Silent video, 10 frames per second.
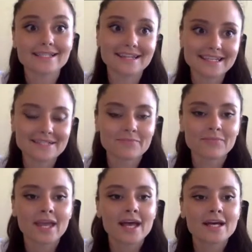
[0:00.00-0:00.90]
it needs.
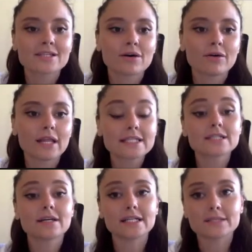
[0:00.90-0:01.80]
So let's
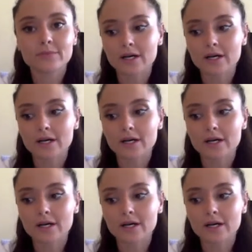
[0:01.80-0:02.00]
start.